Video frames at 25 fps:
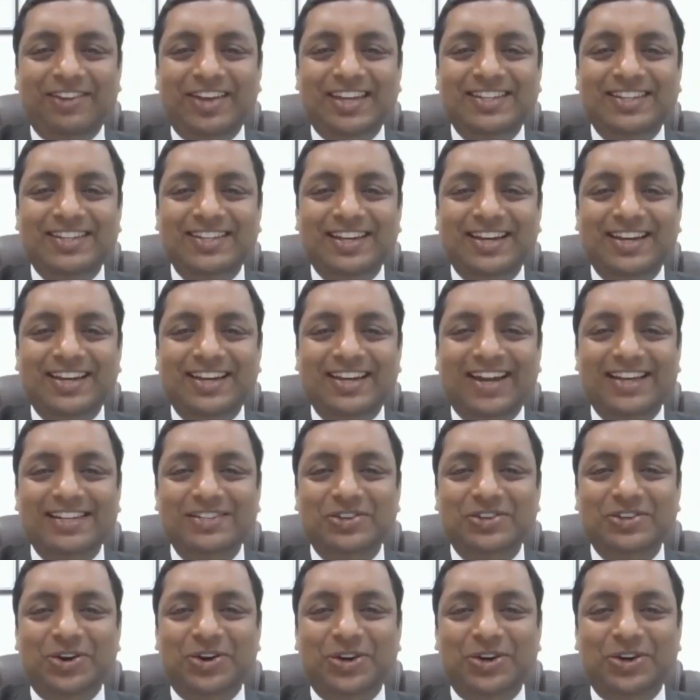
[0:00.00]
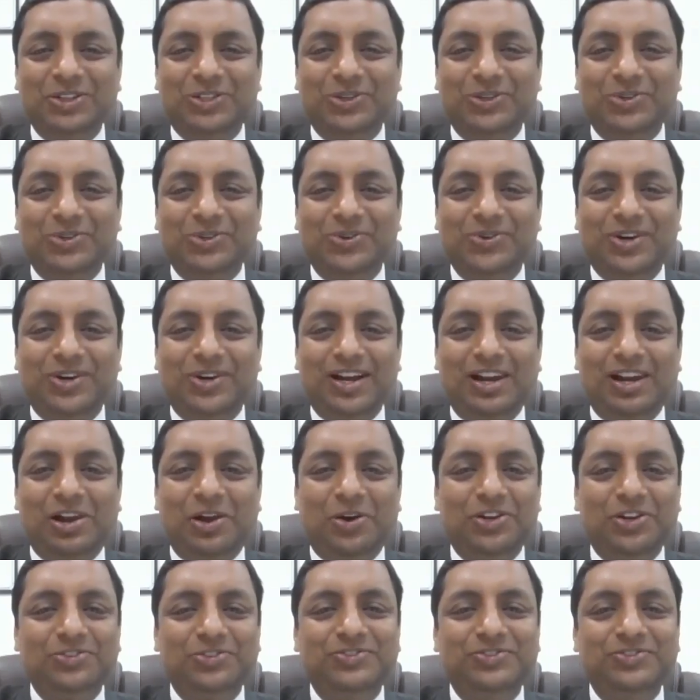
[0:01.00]
Niveshak has gone through a
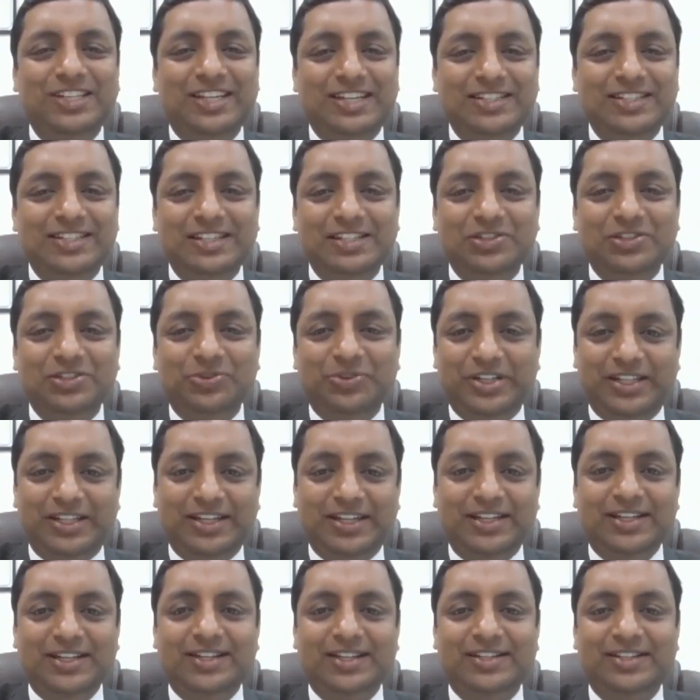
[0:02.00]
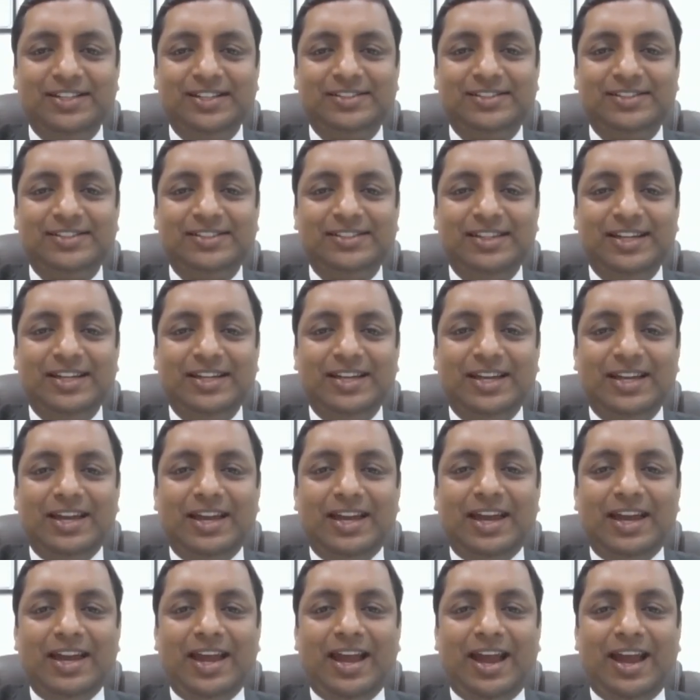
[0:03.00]
lot of changes over the years,
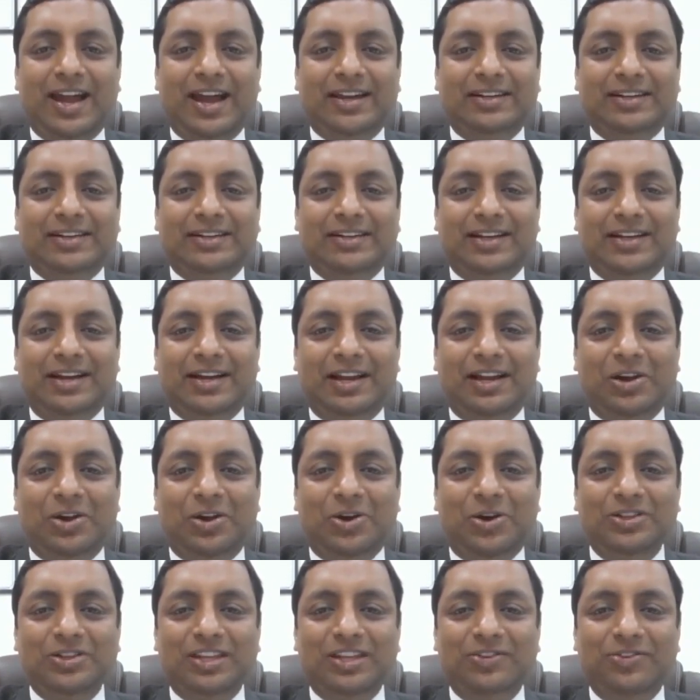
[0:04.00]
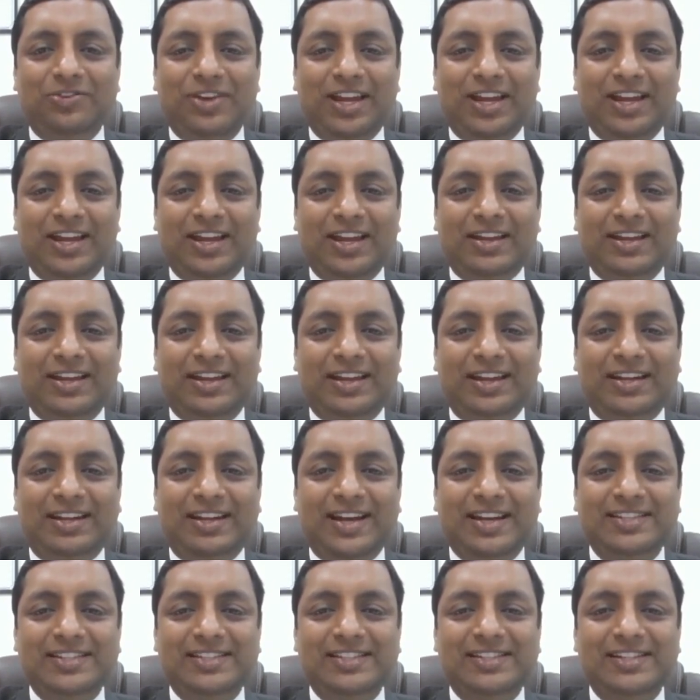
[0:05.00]
and along the way, it
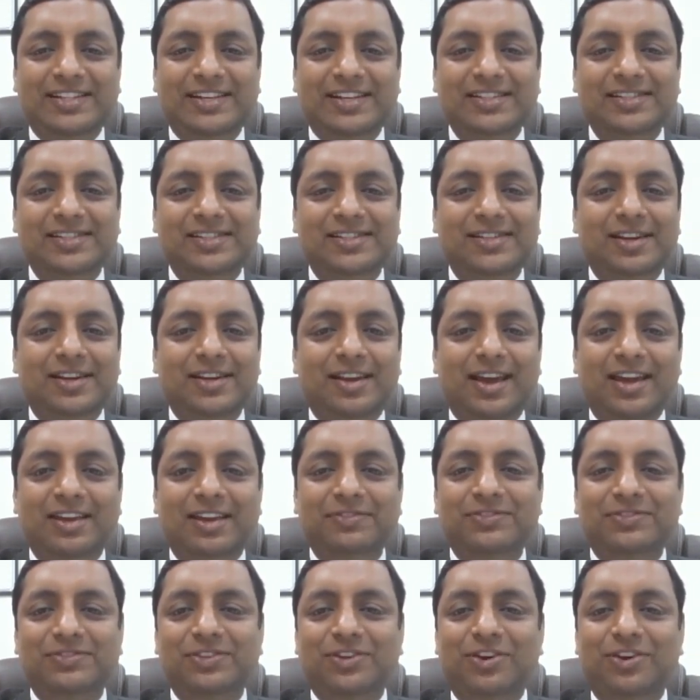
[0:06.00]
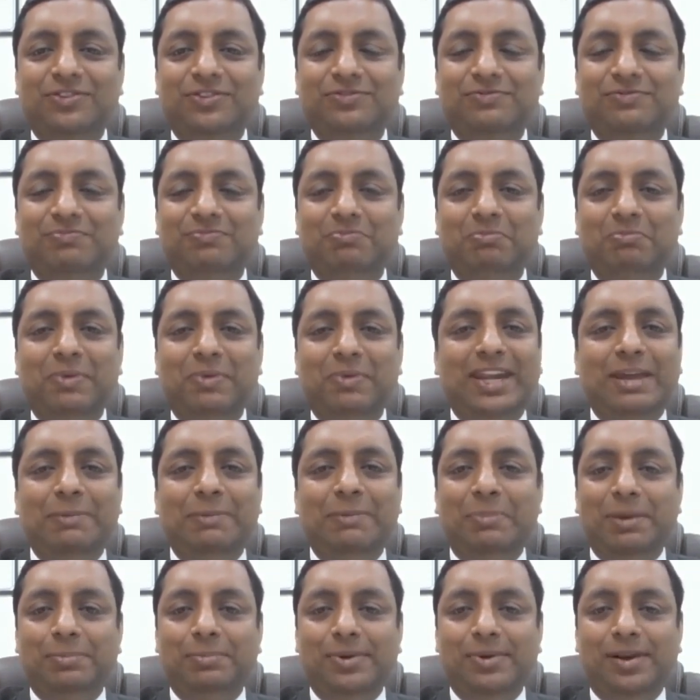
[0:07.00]
has touched the lives of many
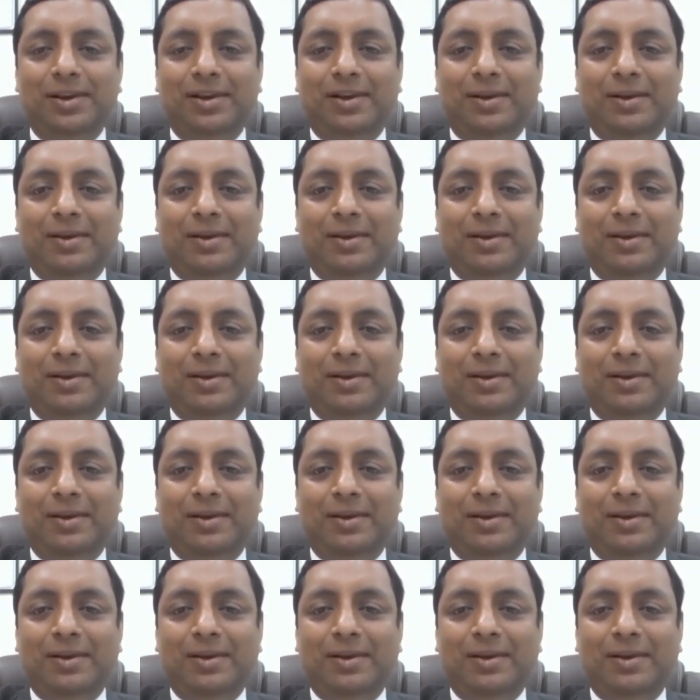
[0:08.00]
people.